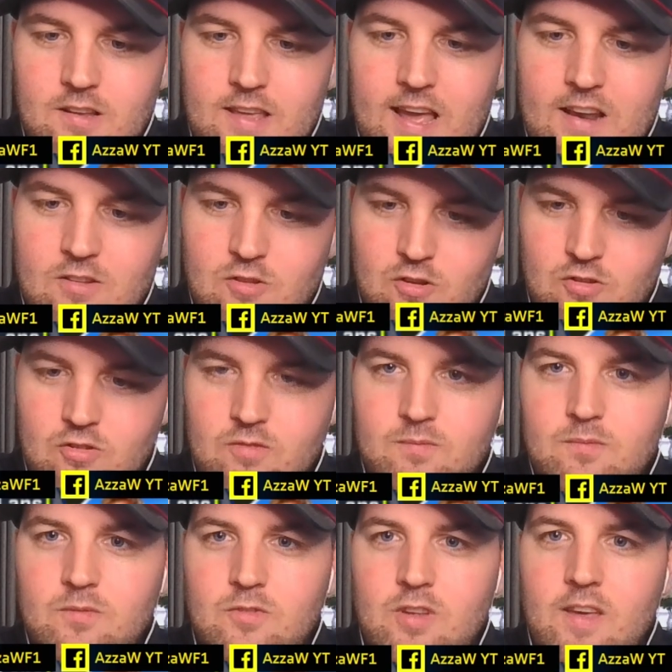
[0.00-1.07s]
Kansas.
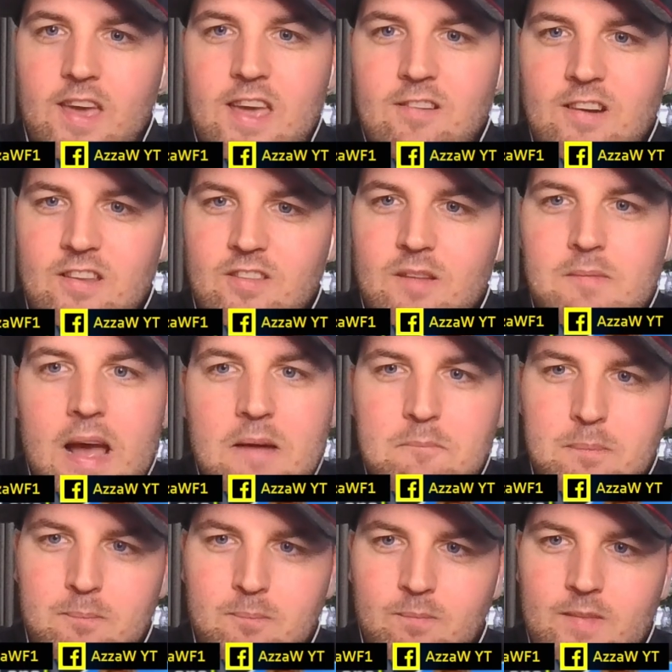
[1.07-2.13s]
So, here is the
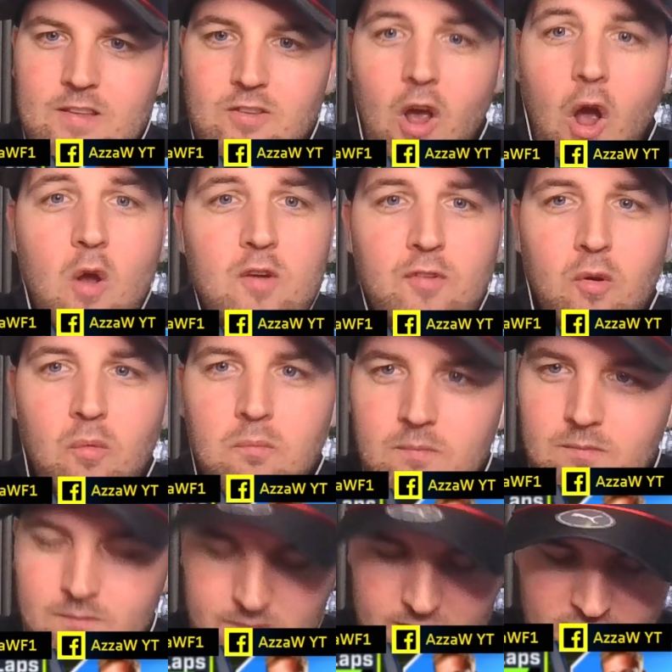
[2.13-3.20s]
map. This oval,
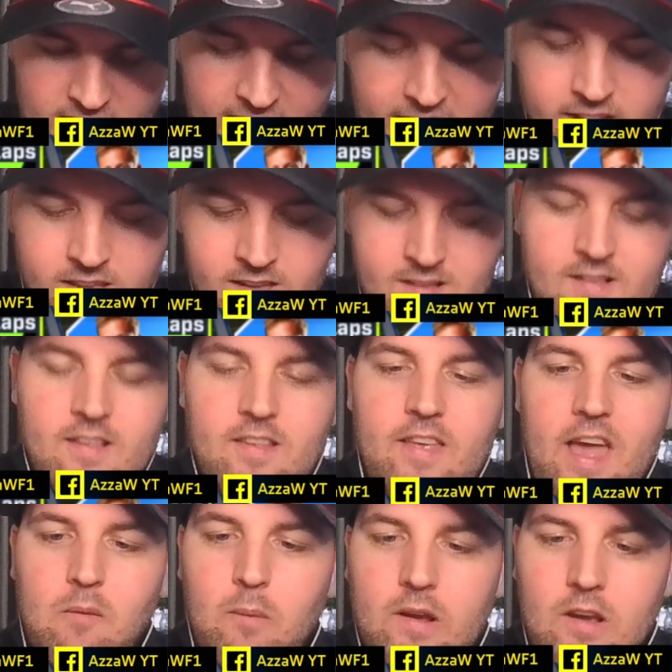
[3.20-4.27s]
this egg.
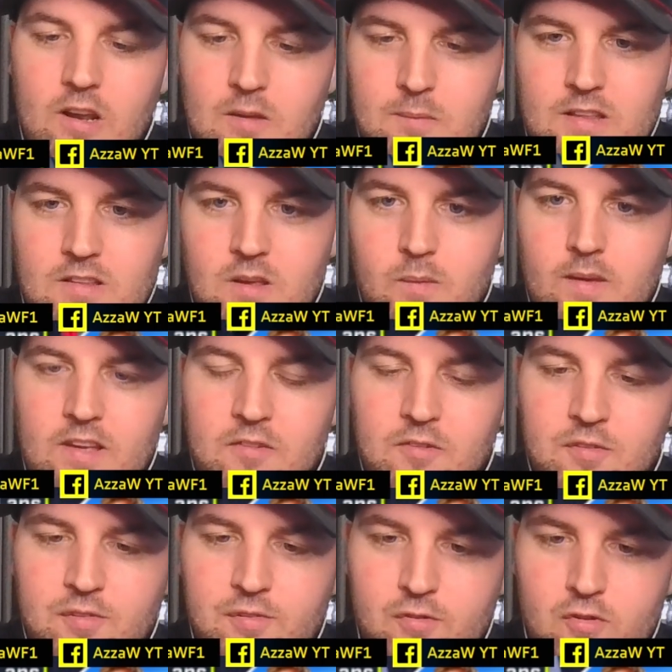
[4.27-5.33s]
And we're going to be doing
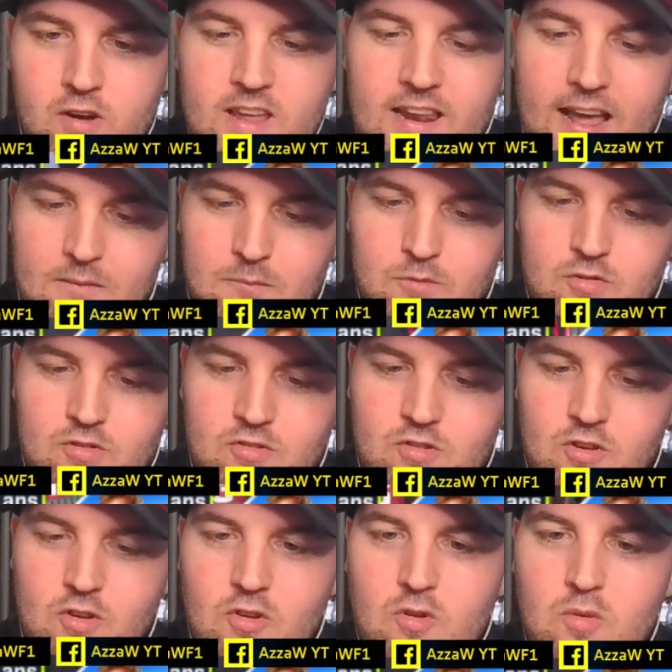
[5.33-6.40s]
3 laps
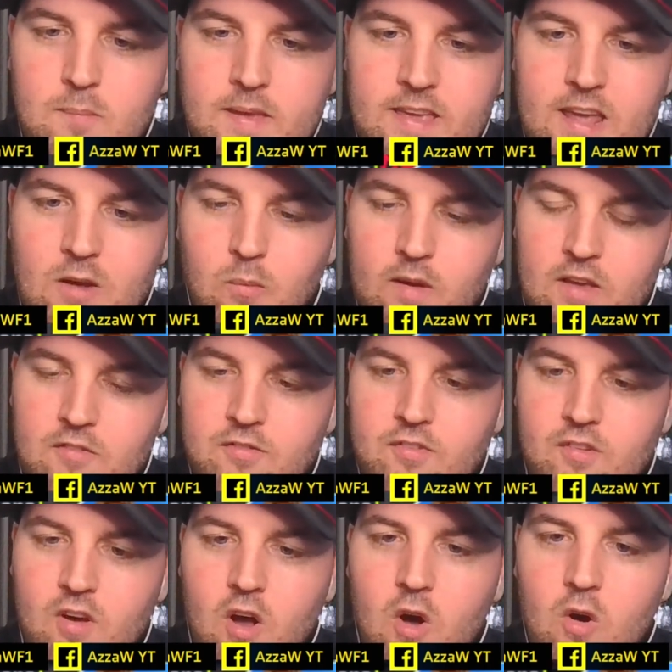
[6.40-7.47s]
to begin with
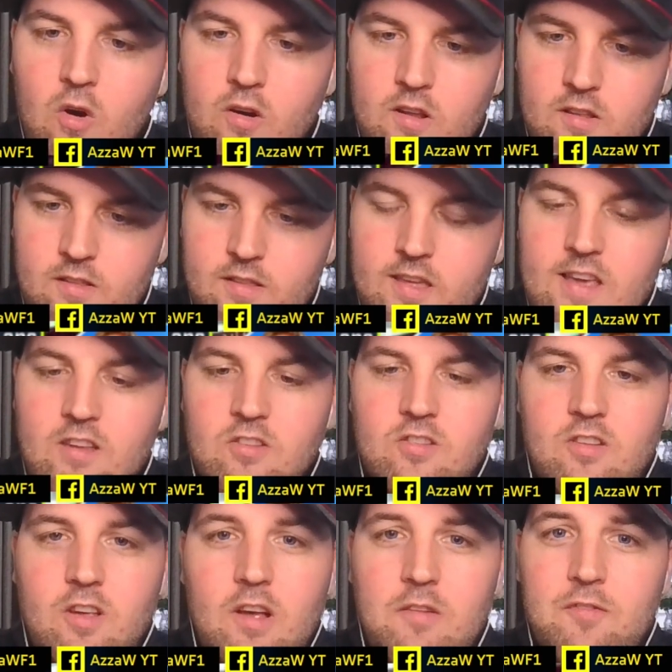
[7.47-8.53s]
on
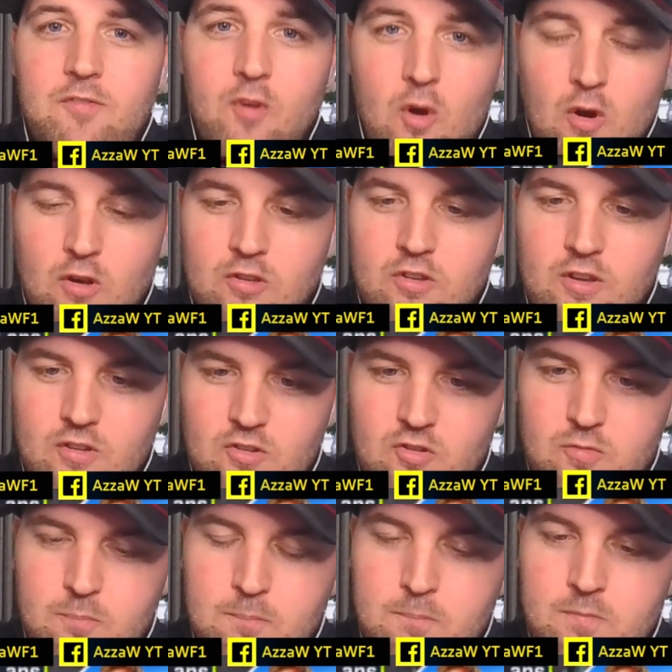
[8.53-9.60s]
this first
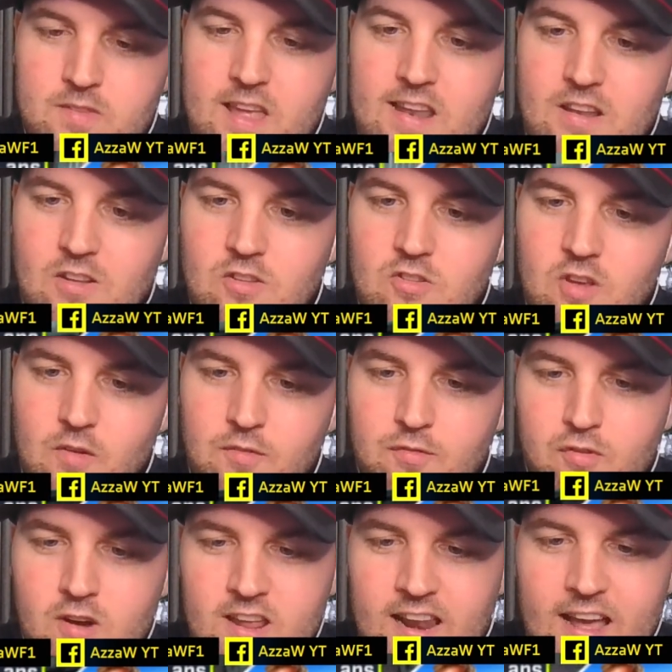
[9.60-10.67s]
stint. So,
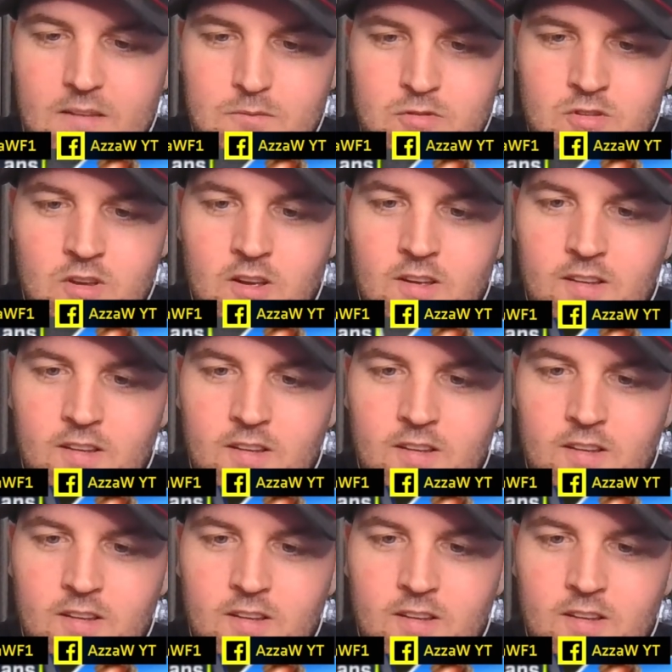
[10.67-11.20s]
3 laps.